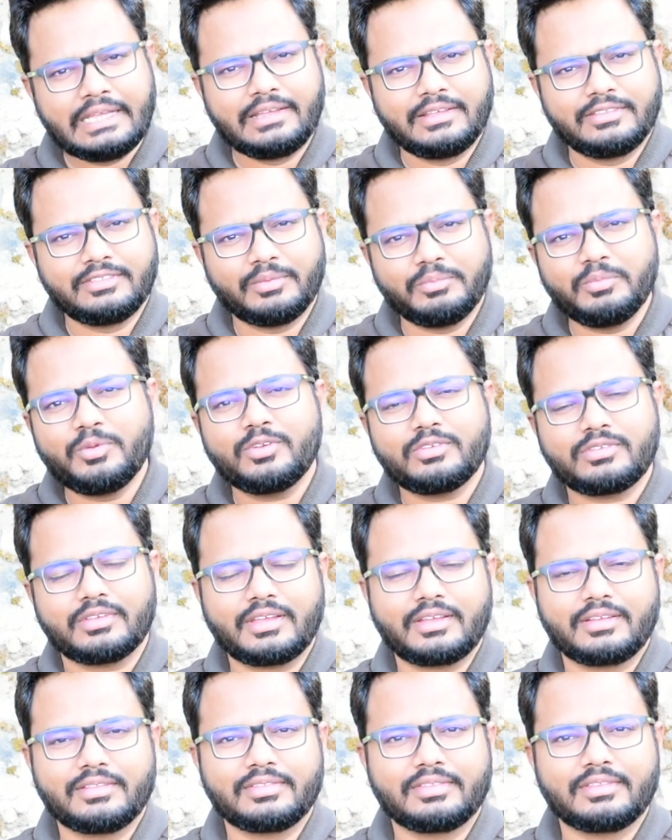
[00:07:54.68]
the music.
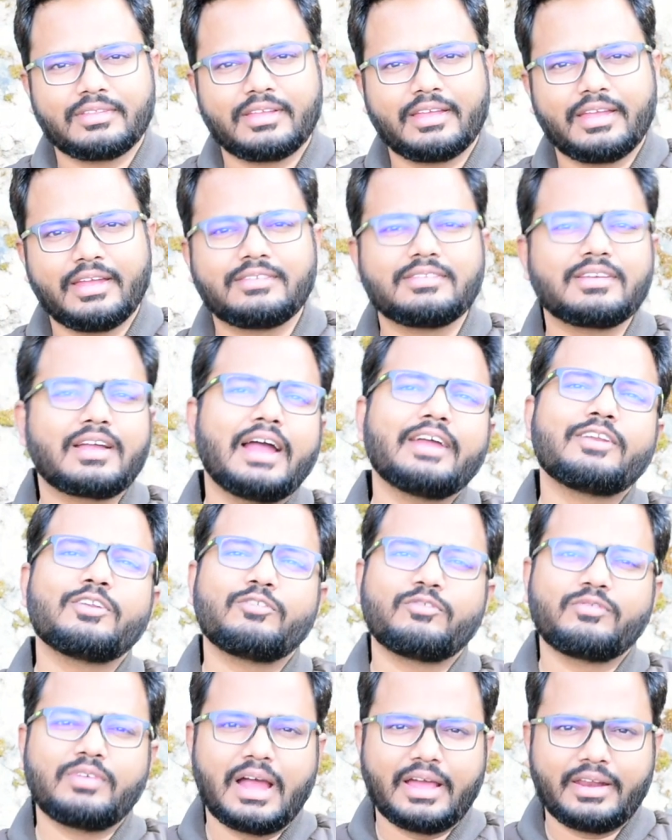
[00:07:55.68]
It's a kind
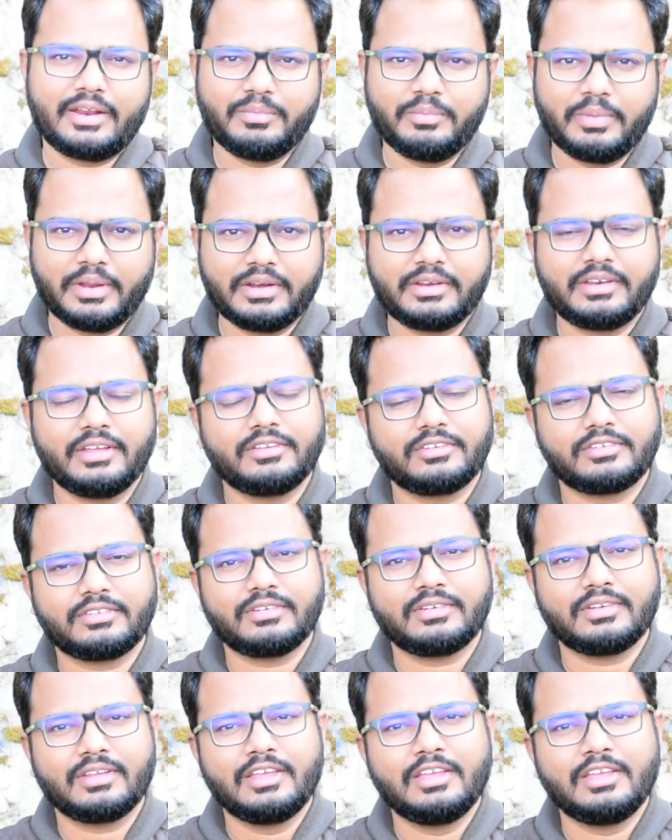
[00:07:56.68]
of guided meditation